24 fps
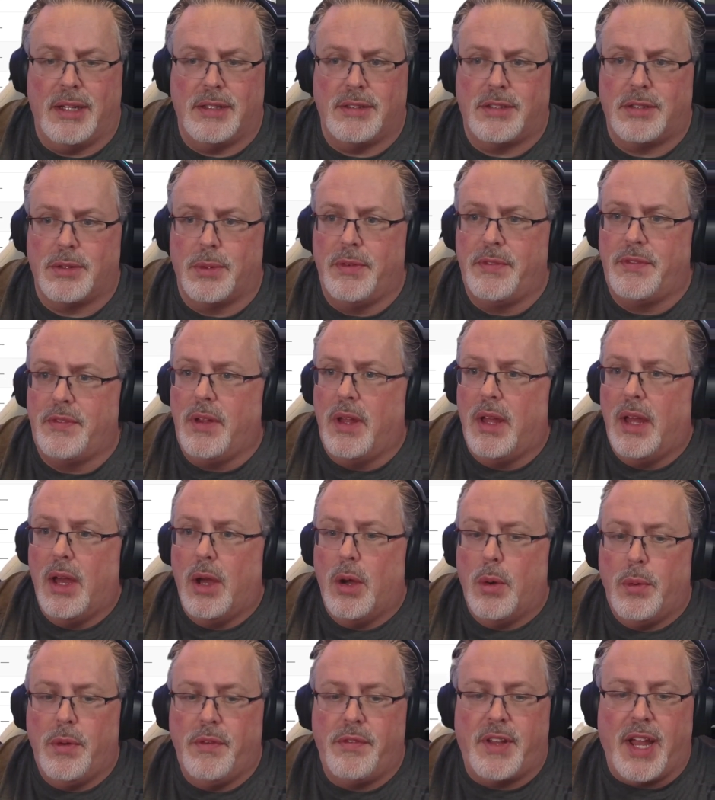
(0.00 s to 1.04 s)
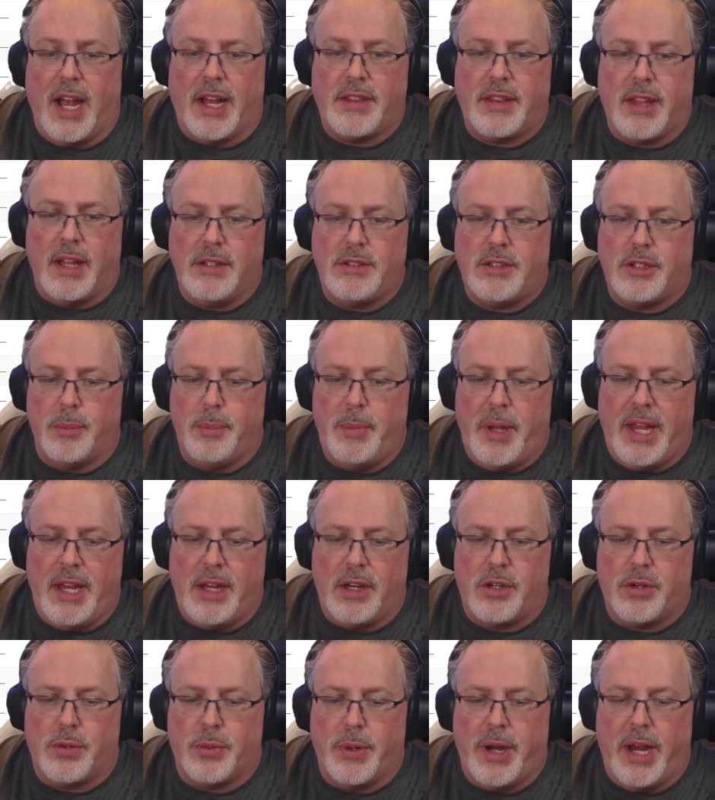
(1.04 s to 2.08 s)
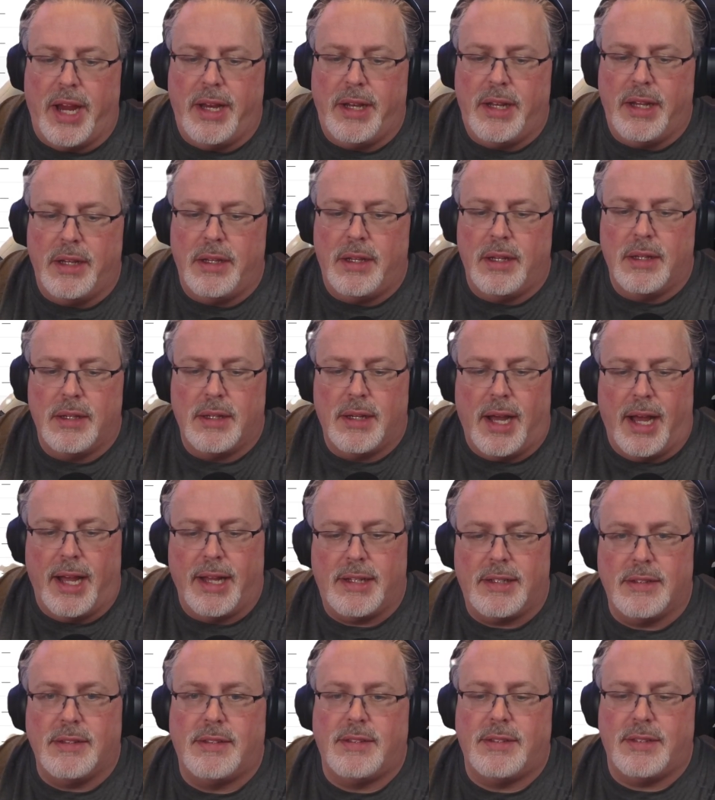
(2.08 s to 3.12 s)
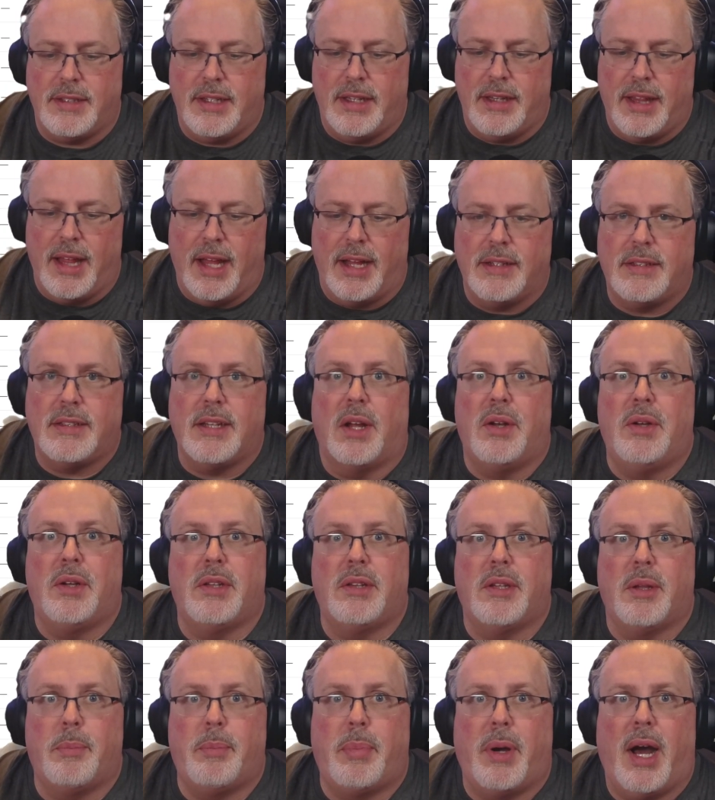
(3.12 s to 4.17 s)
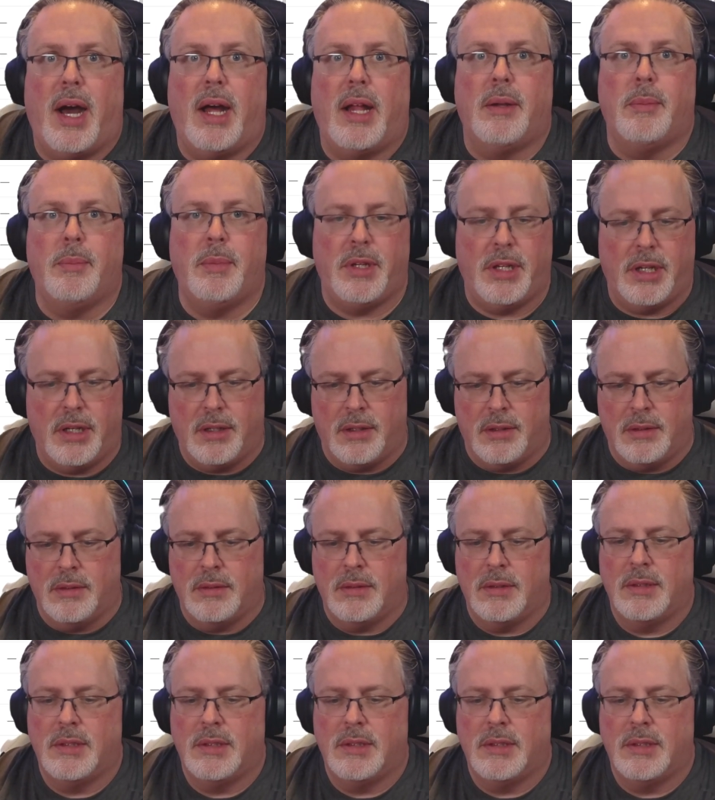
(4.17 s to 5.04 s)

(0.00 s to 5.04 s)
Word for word: so we've got that domain created. I could see that down at the bottom here.